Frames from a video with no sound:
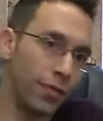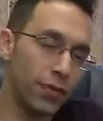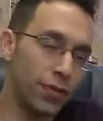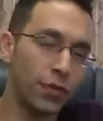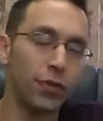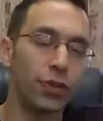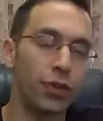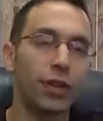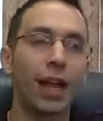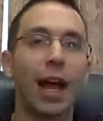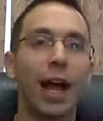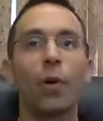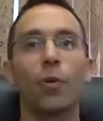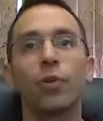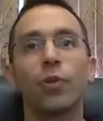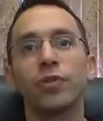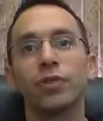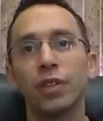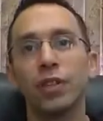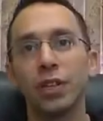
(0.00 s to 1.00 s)
certain
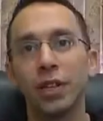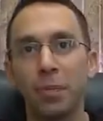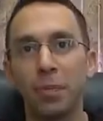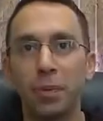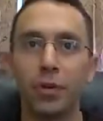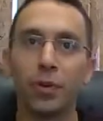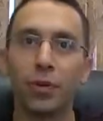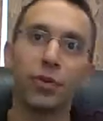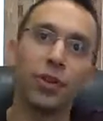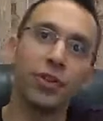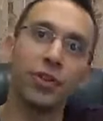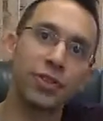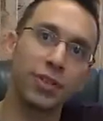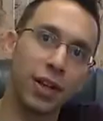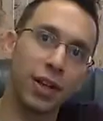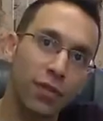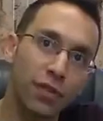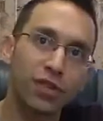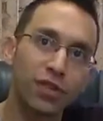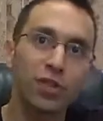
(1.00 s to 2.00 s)
hours that you get billed and it's
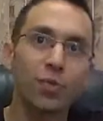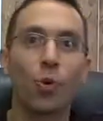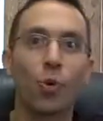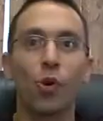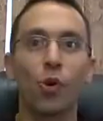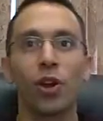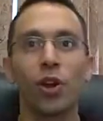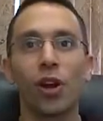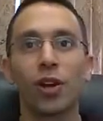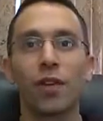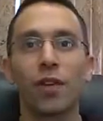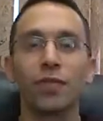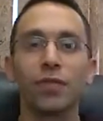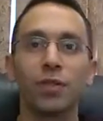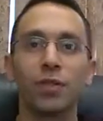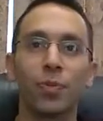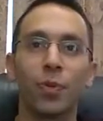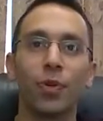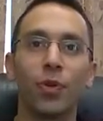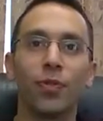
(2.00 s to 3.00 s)
company support, not
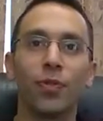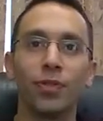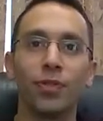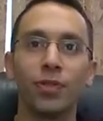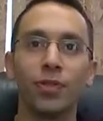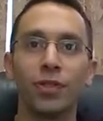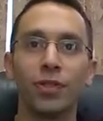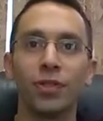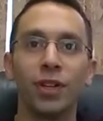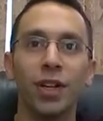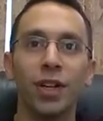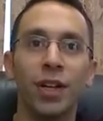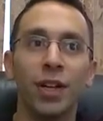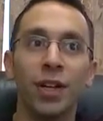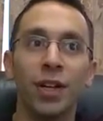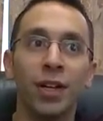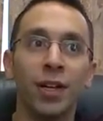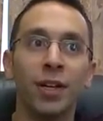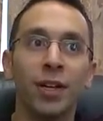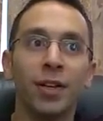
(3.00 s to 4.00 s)
company support, versus
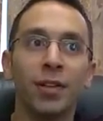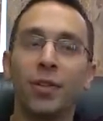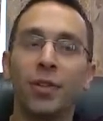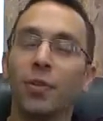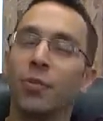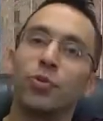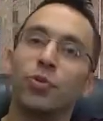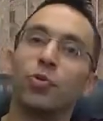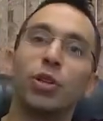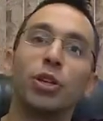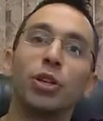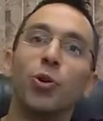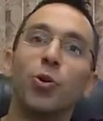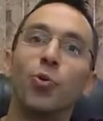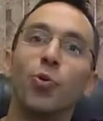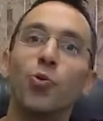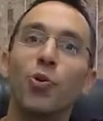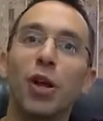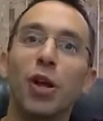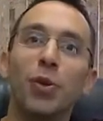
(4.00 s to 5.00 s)
there was really
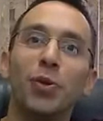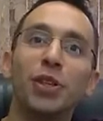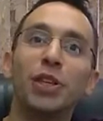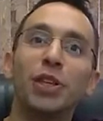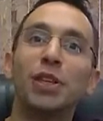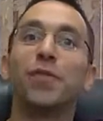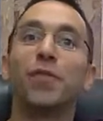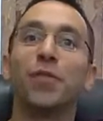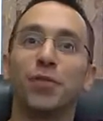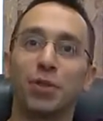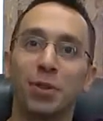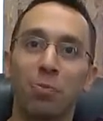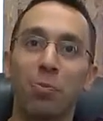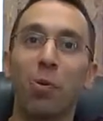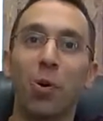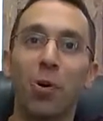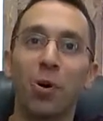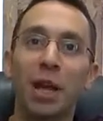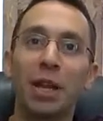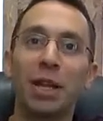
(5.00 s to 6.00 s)
no need for
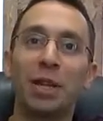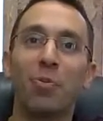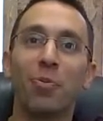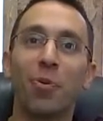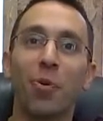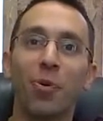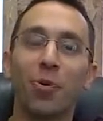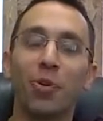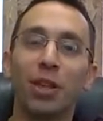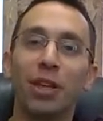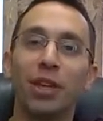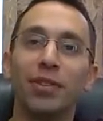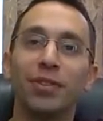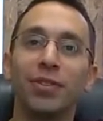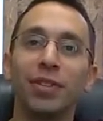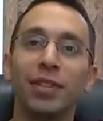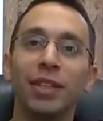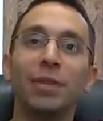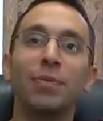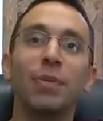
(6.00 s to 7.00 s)
support anymore
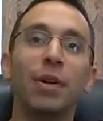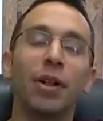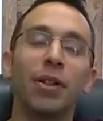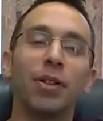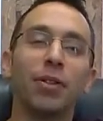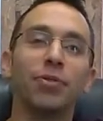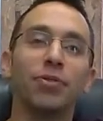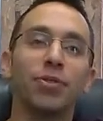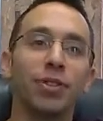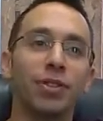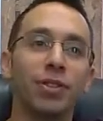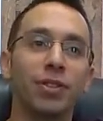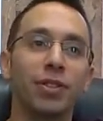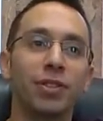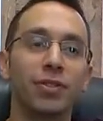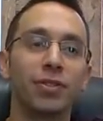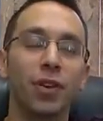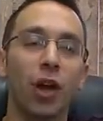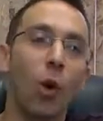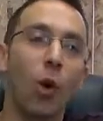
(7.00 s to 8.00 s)
related to email. It was
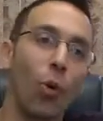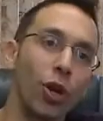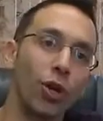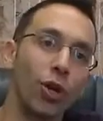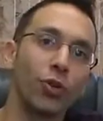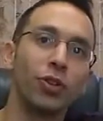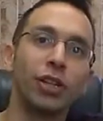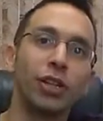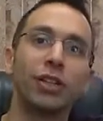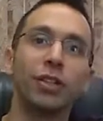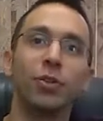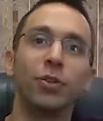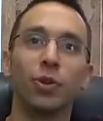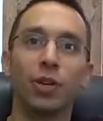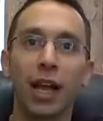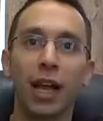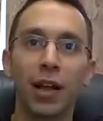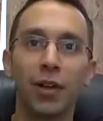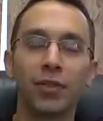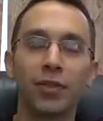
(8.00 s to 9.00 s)
just, I want to create a new
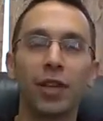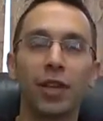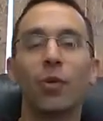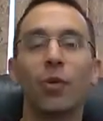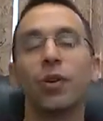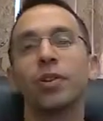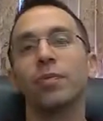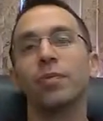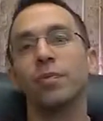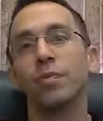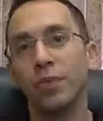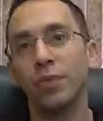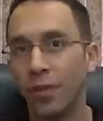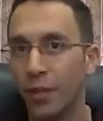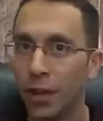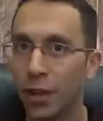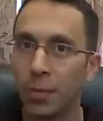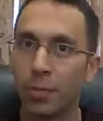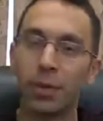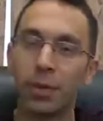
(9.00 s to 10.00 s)
account, I want to
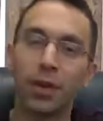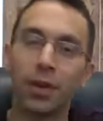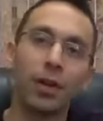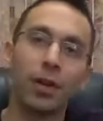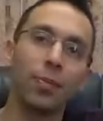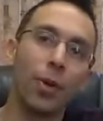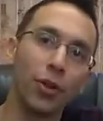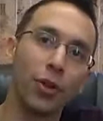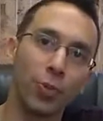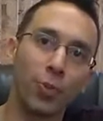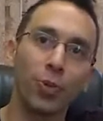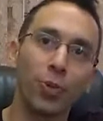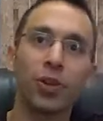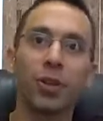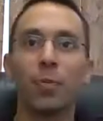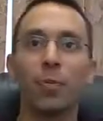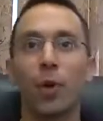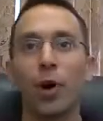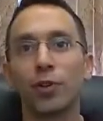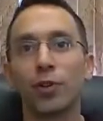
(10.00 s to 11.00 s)
develop a multiple
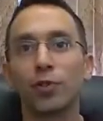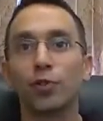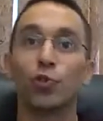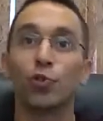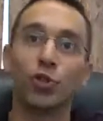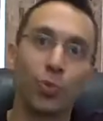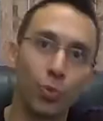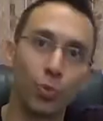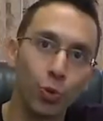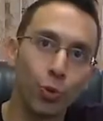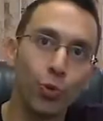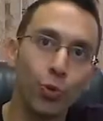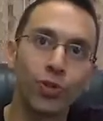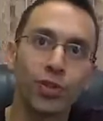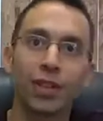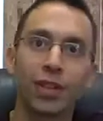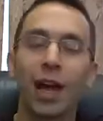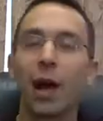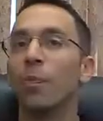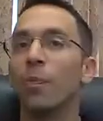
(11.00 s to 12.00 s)
inbox or some
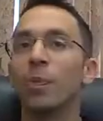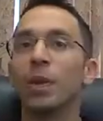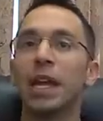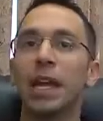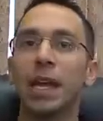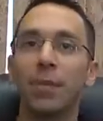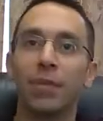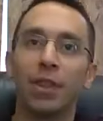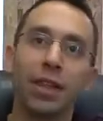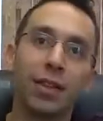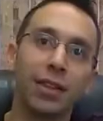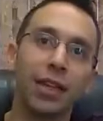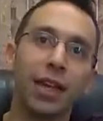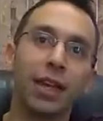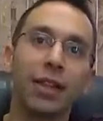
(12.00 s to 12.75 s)
rules, and that became